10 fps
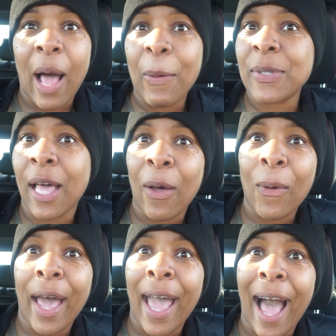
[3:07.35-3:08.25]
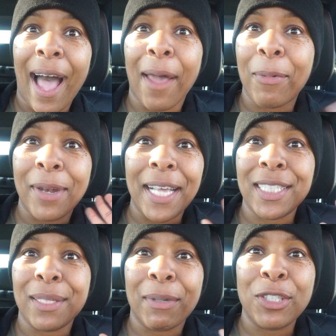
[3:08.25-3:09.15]
I was like, okay, hi, well, nice
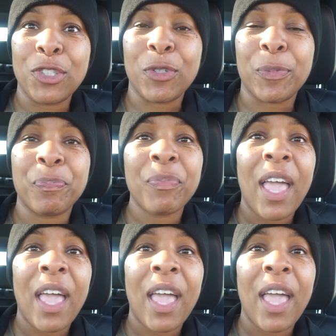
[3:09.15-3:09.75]
to meet you.